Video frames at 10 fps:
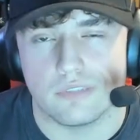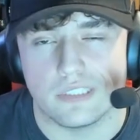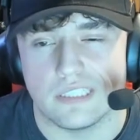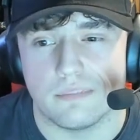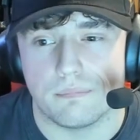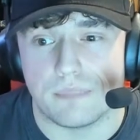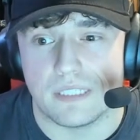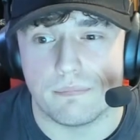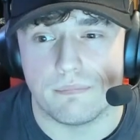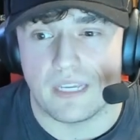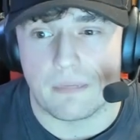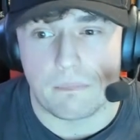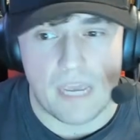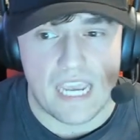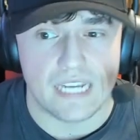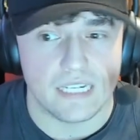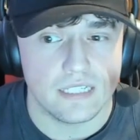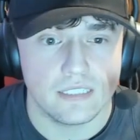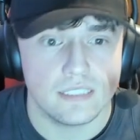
really be like made,